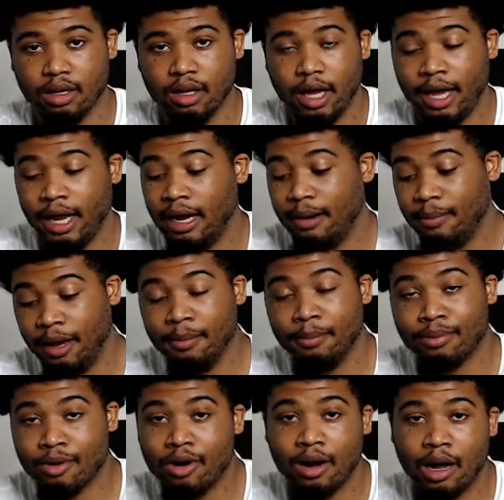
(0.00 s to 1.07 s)
And
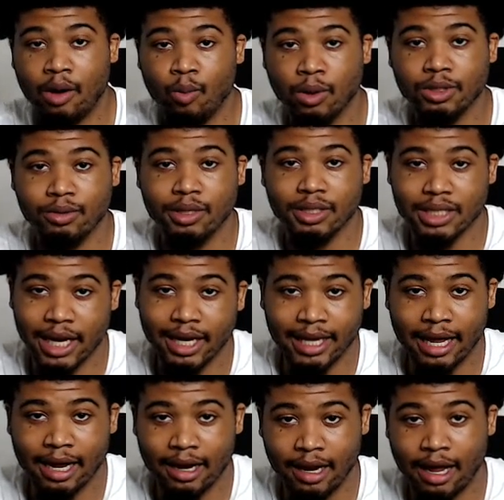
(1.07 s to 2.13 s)
Braun, I want you to take
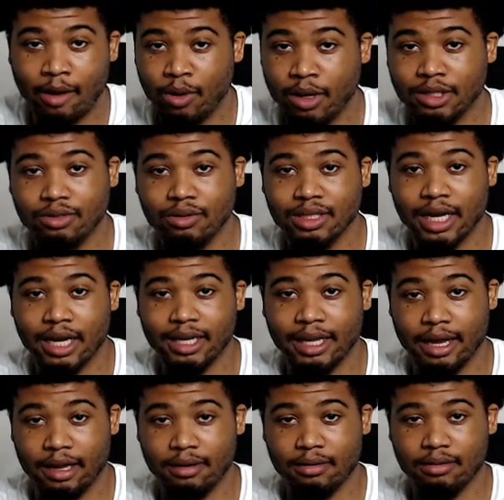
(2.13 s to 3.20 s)
that. I want you to take that.
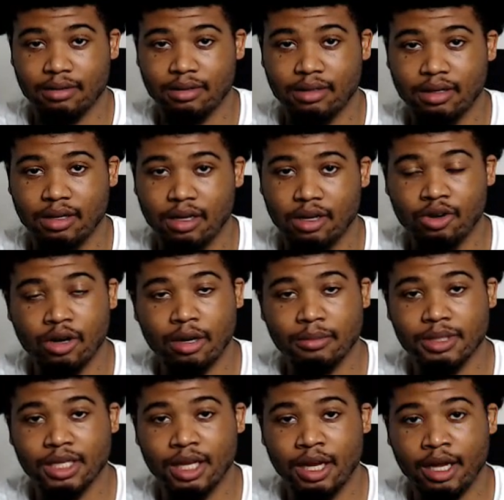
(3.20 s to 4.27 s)
You know what I'm
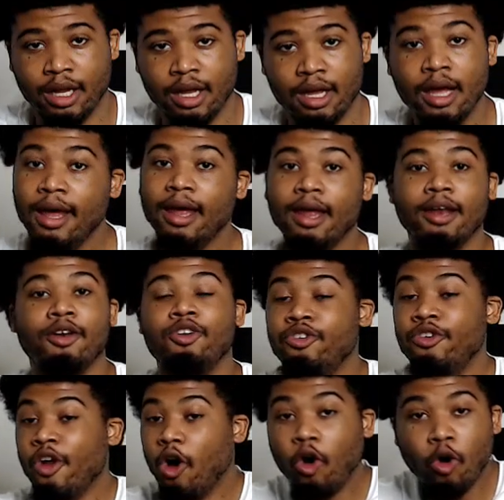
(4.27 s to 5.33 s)
saying?
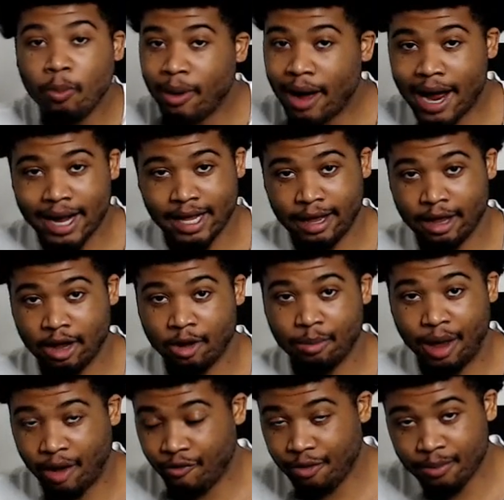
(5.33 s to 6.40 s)
Nobody help.
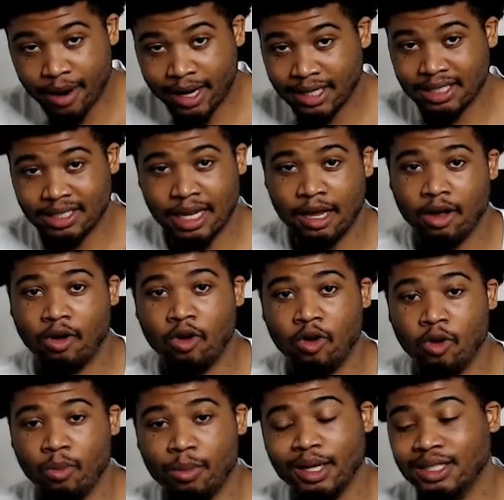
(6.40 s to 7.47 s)
Everybody stay
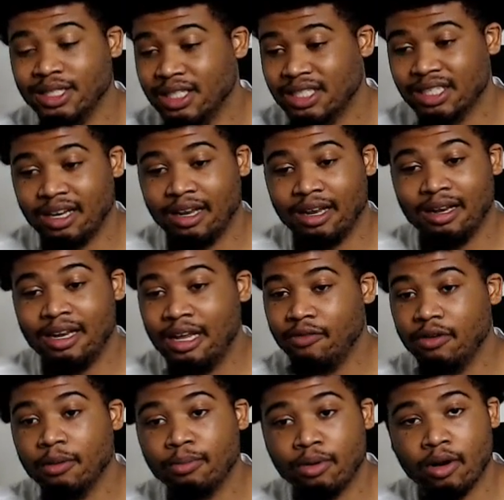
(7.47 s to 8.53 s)
home and just leave
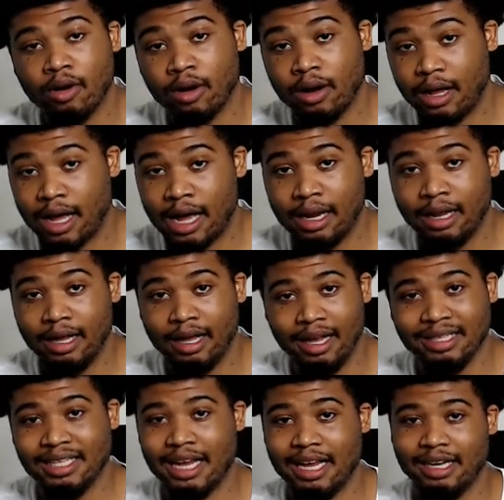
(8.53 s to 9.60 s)
LeBron on the island and take